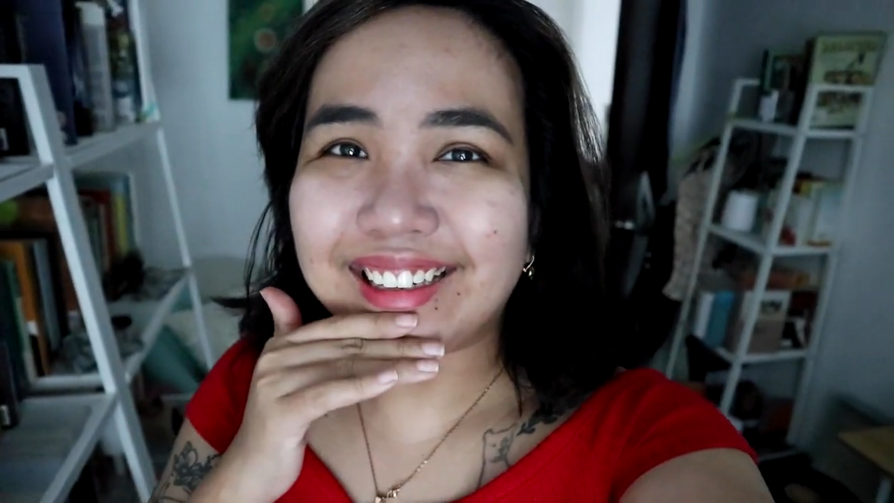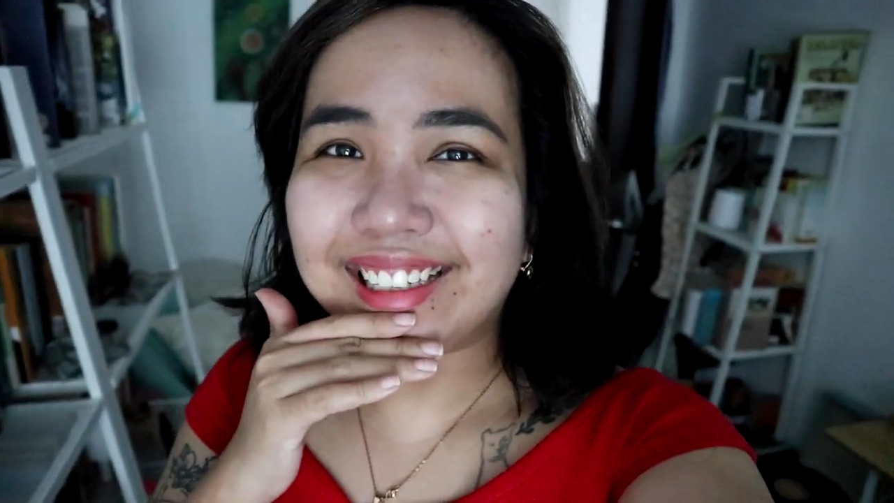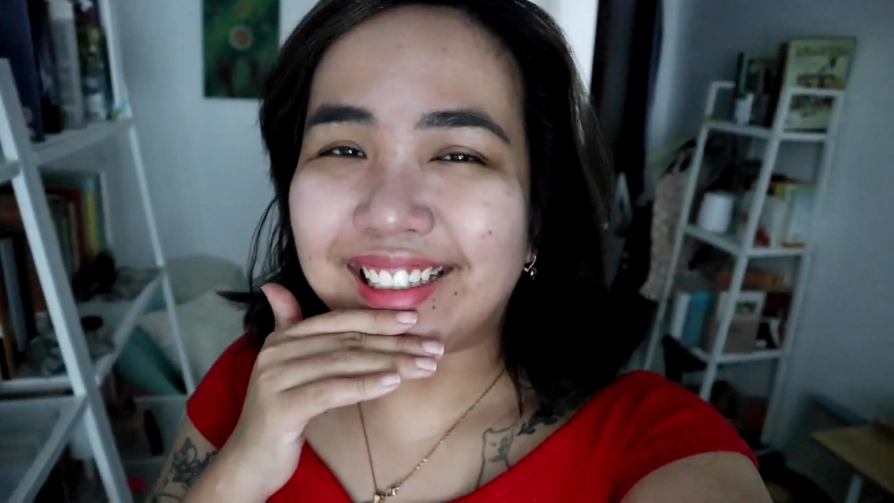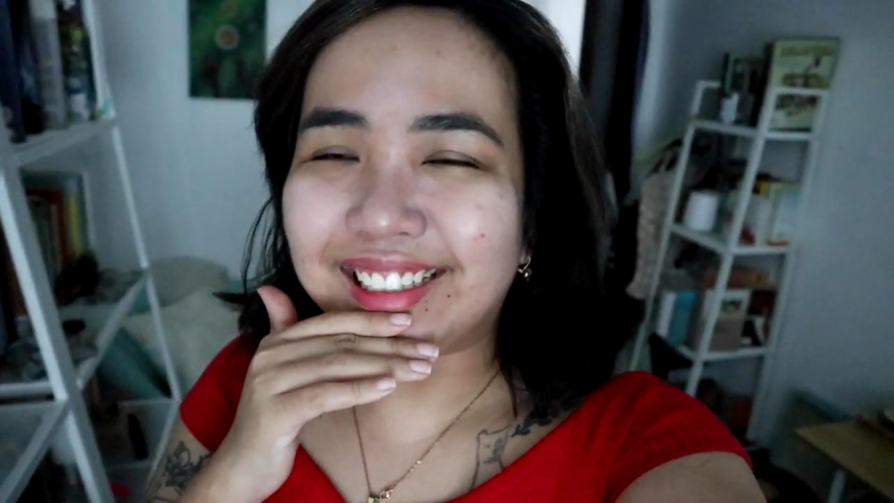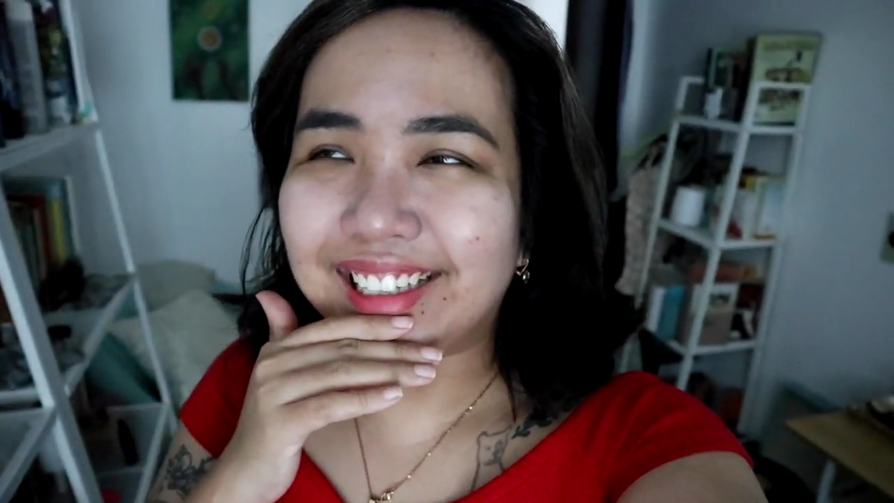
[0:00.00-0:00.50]

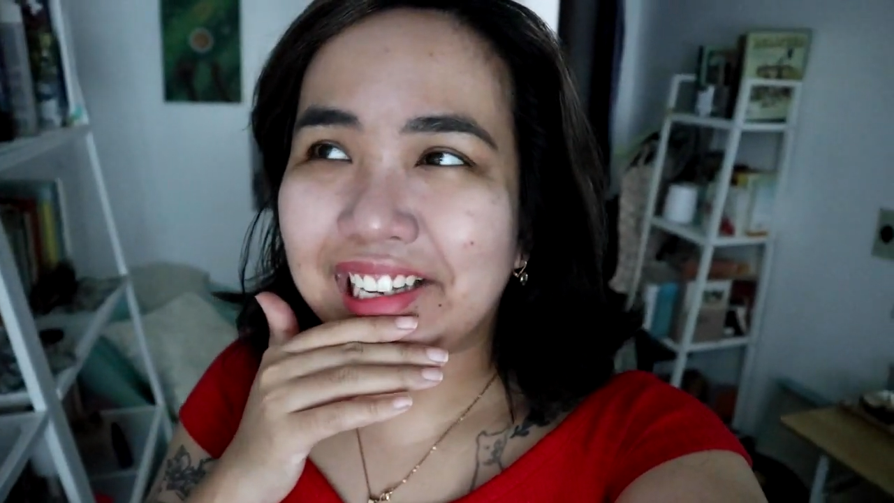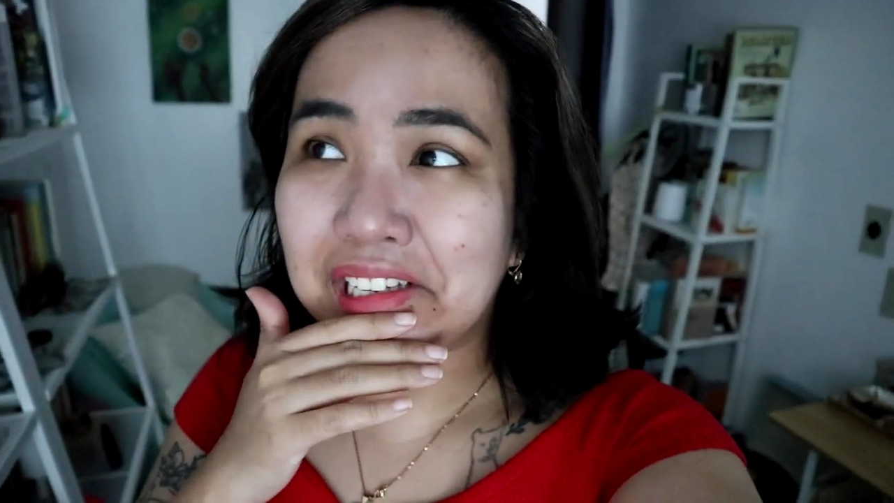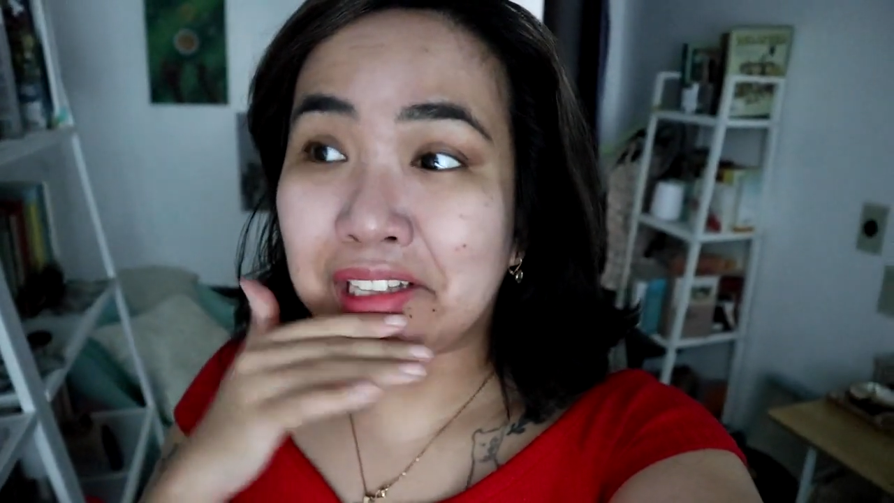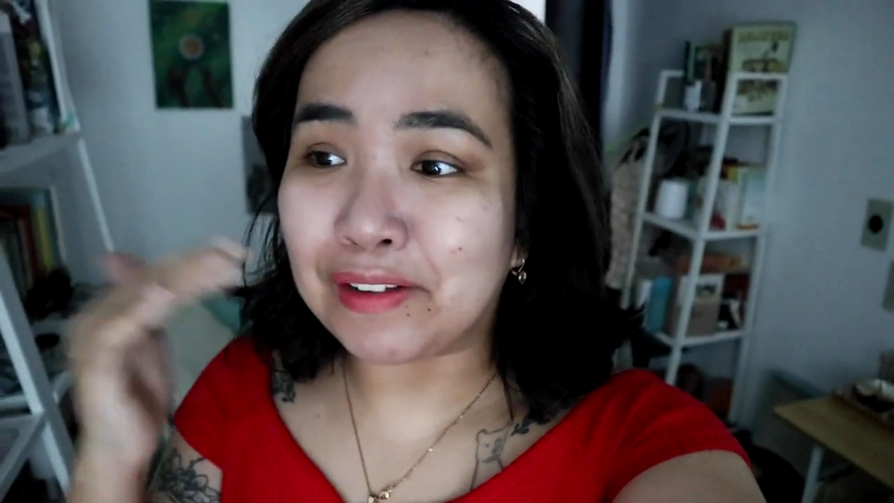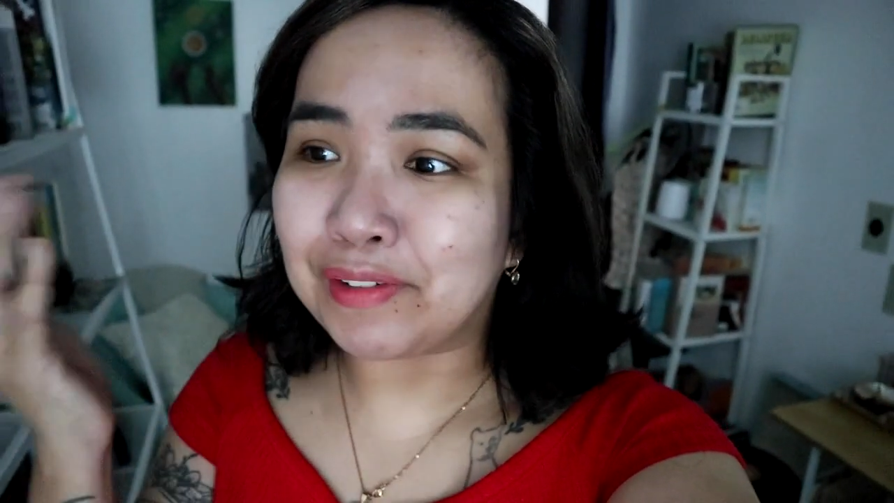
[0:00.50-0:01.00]
at
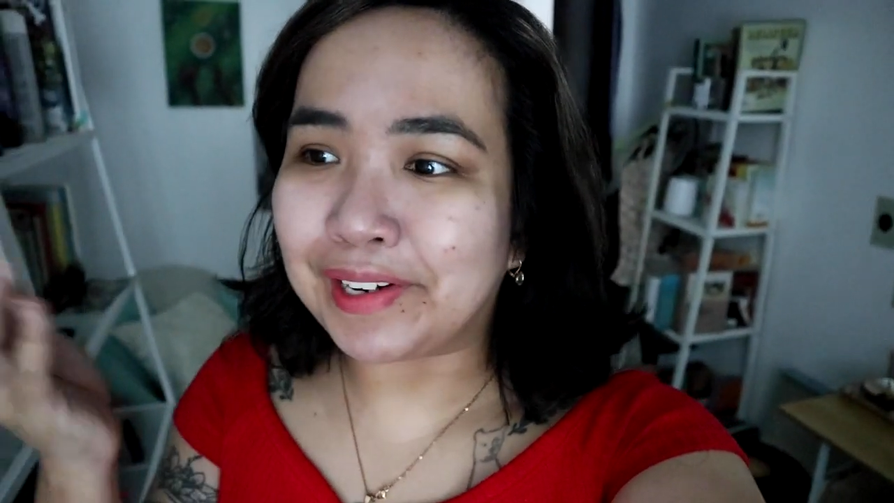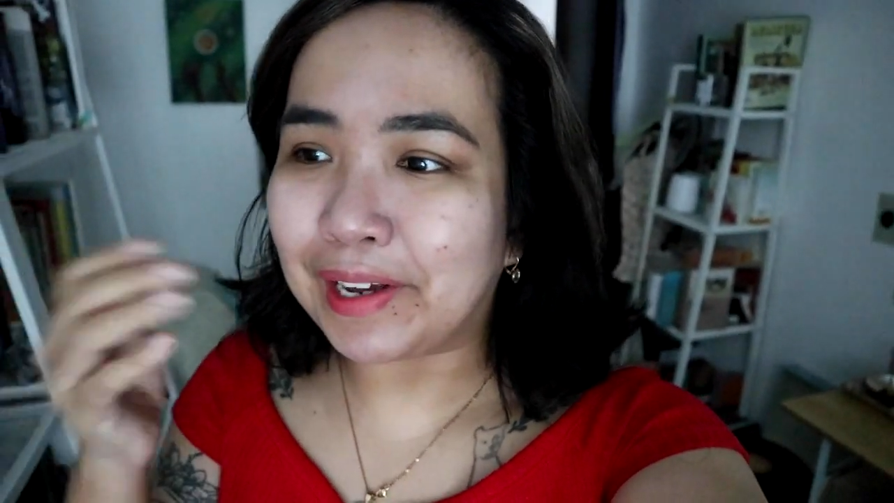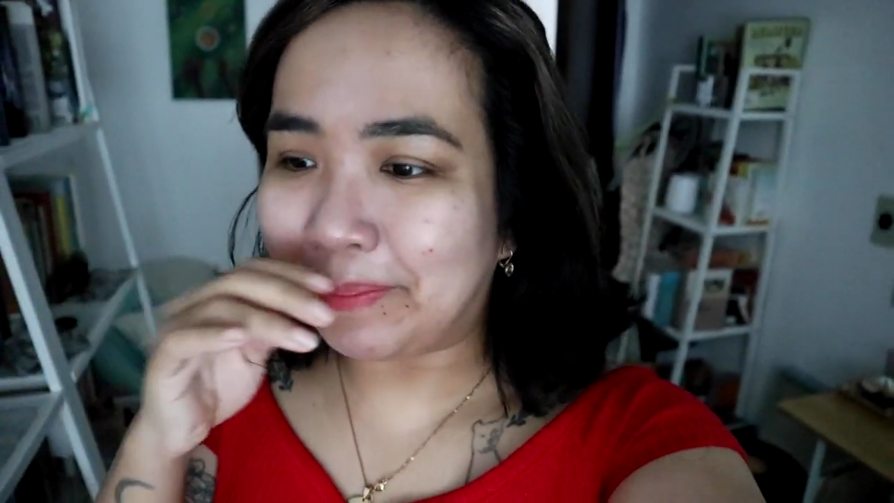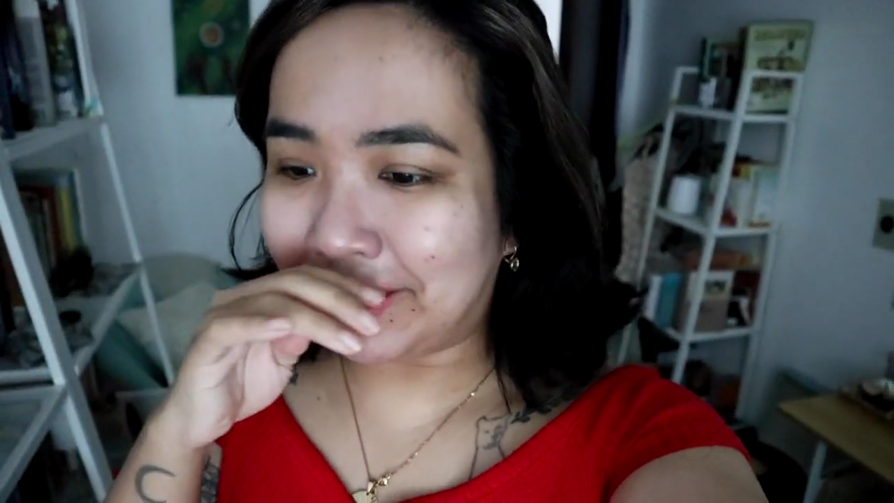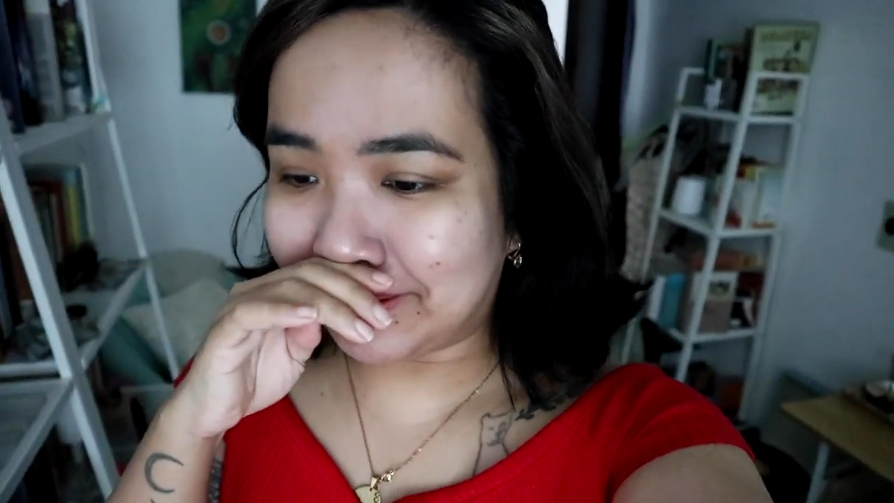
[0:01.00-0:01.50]
11
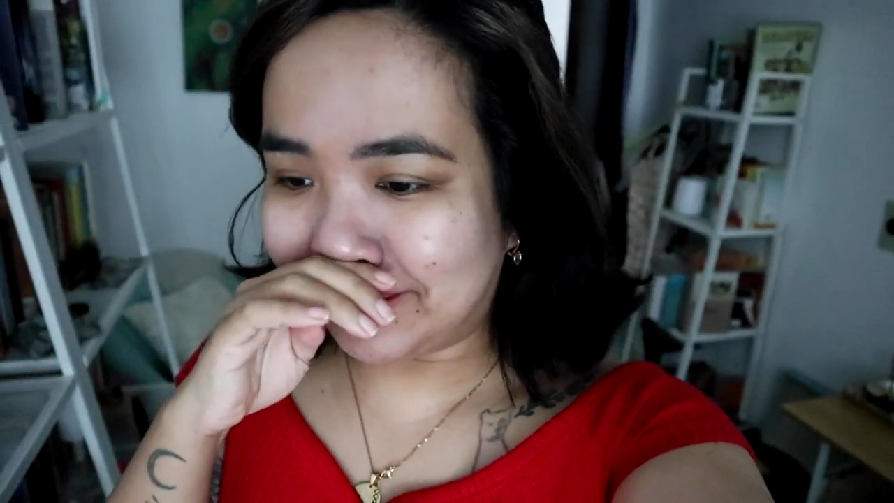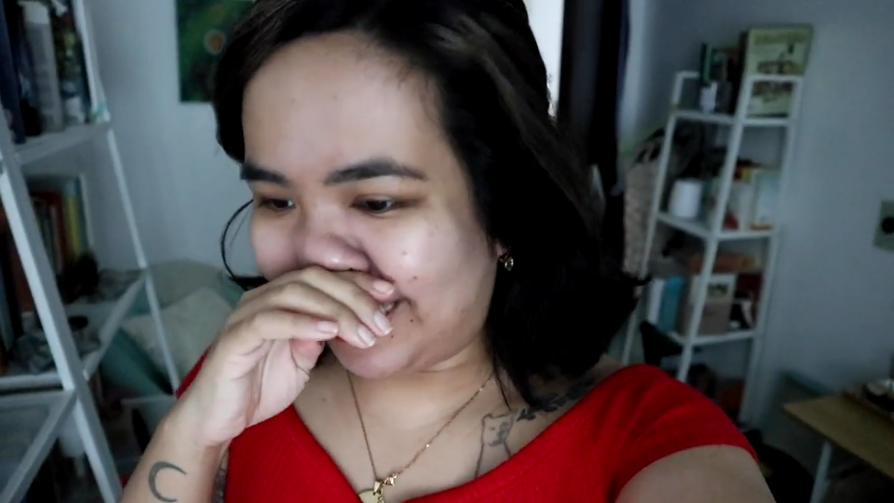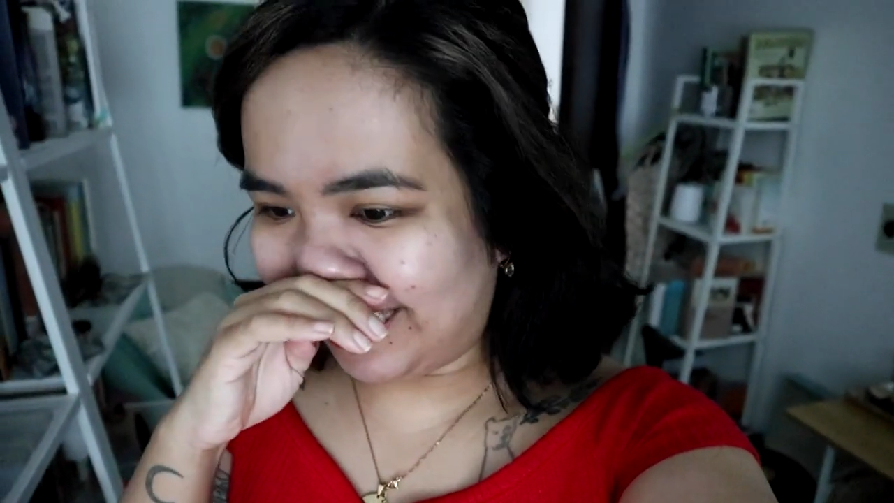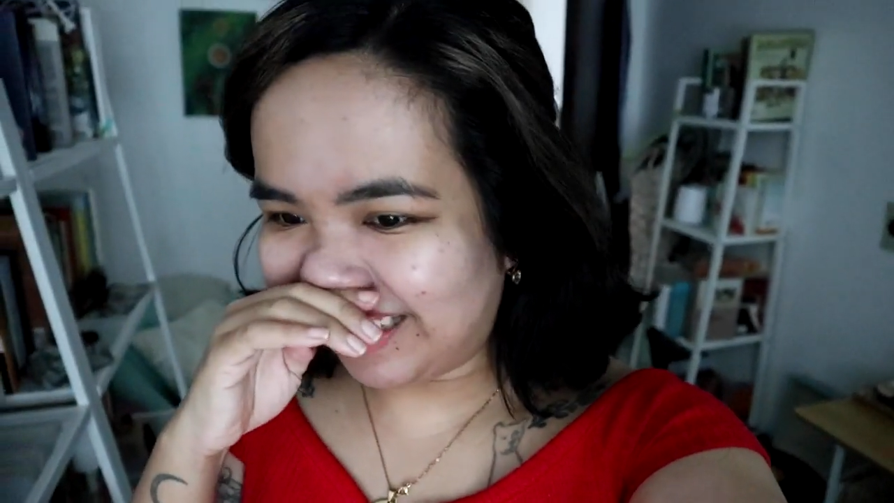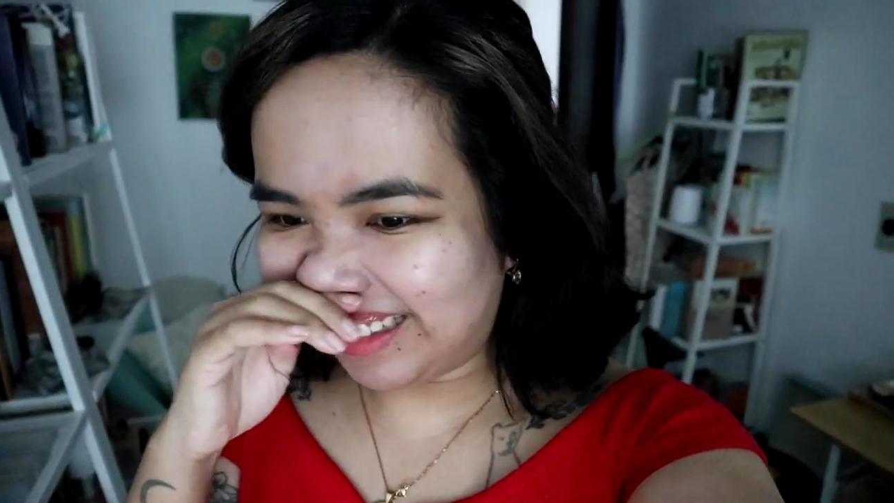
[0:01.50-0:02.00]
I made a
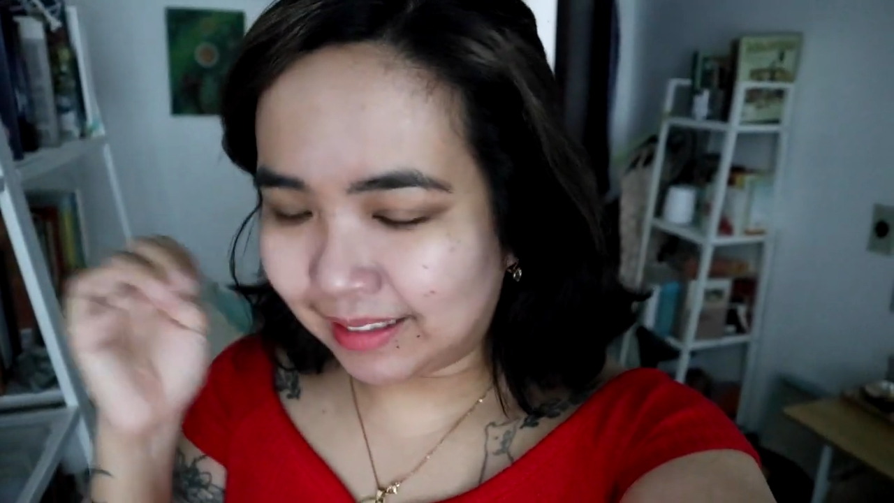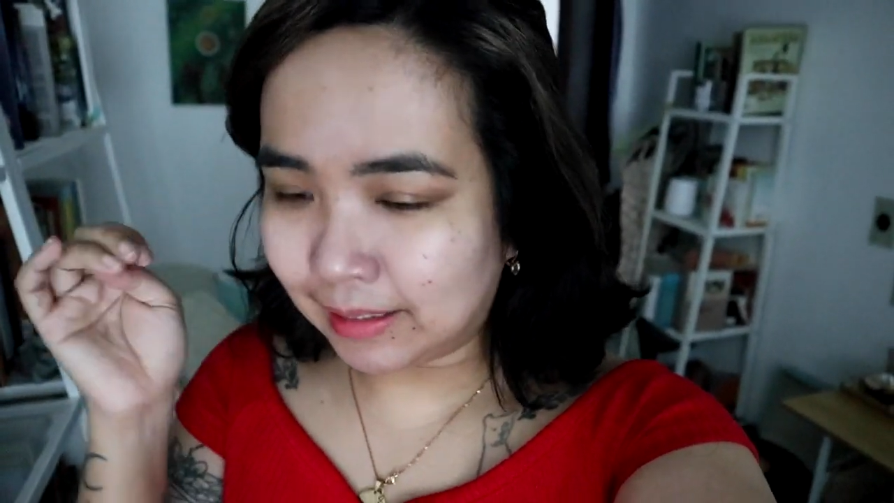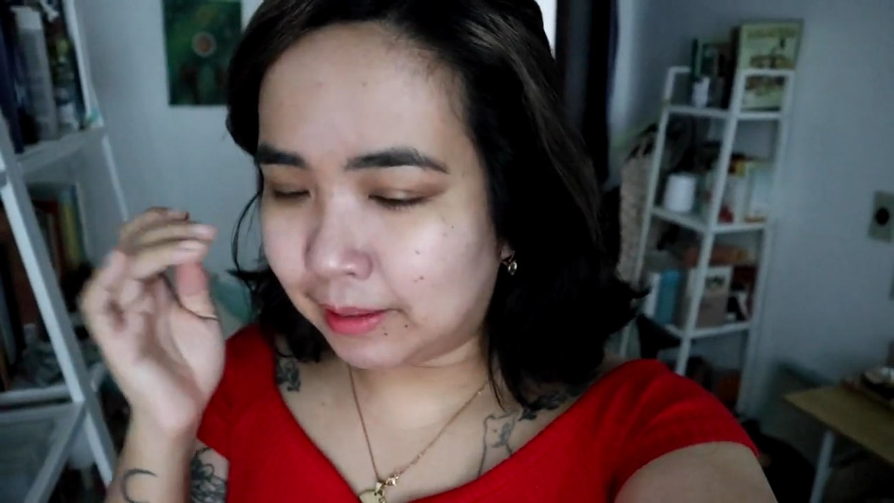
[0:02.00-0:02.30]
snack.